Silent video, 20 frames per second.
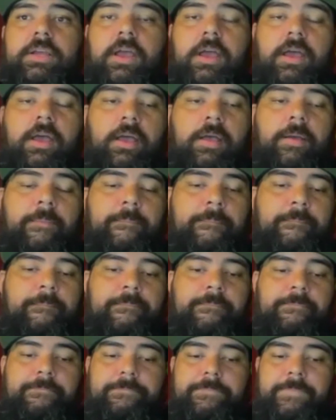
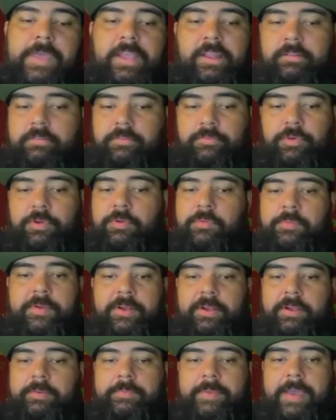and we were
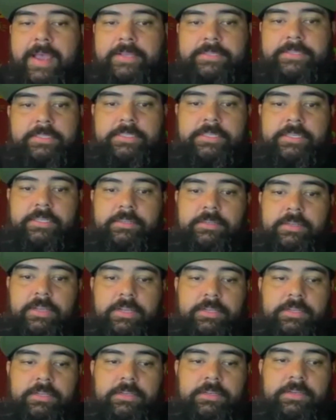wearing masks
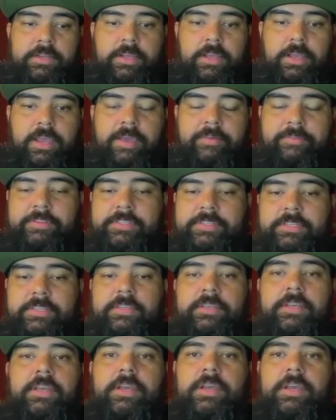and having to.